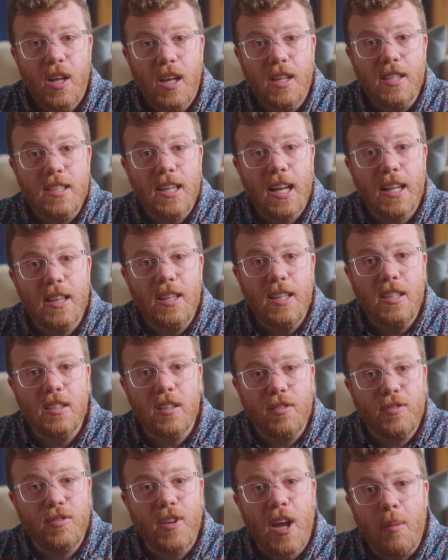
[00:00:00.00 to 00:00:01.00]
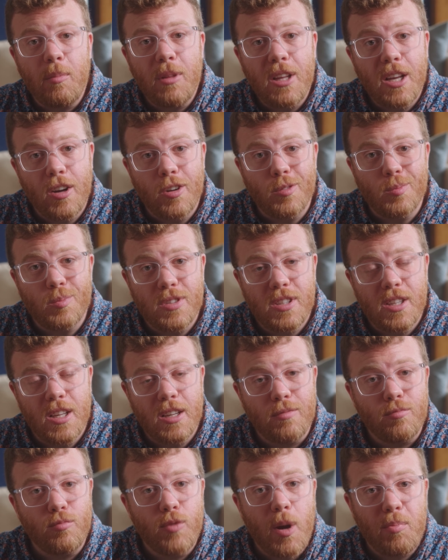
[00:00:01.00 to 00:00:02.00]
Instead, these are family homes
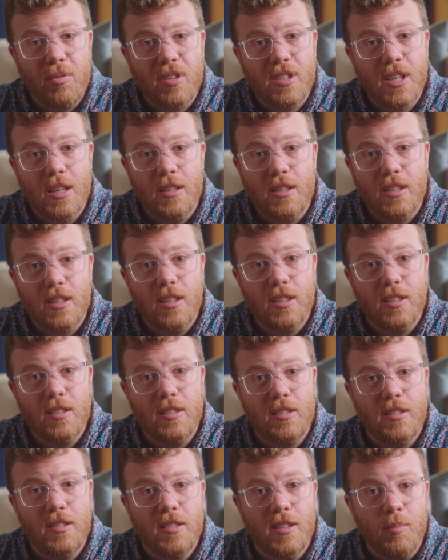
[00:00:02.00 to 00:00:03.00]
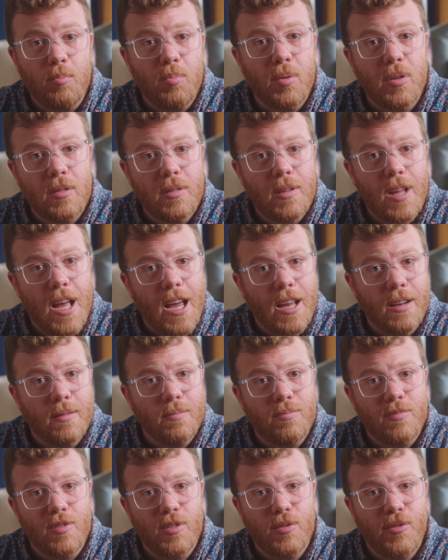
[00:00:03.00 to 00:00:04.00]
that represent a simple
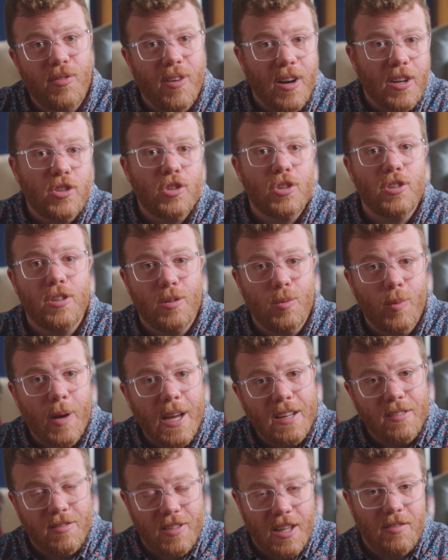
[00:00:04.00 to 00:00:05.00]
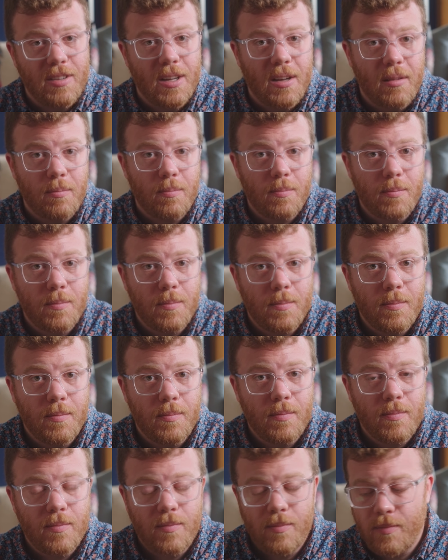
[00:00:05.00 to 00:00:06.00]
and functional way of living.
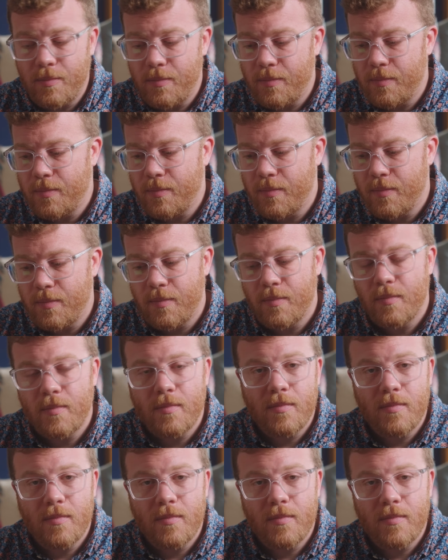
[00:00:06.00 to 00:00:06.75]
I think the